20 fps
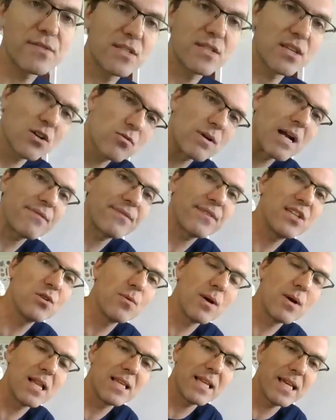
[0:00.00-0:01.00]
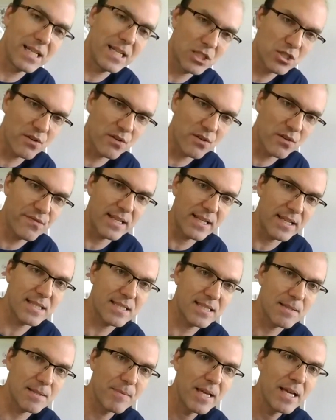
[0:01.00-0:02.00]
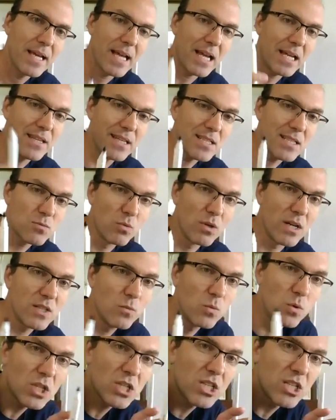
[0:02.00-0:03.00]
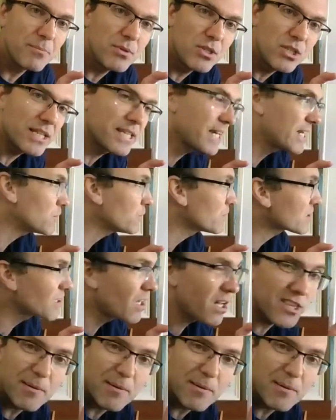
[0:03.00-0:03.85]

the GraphQL interface. And this one will communicate with all the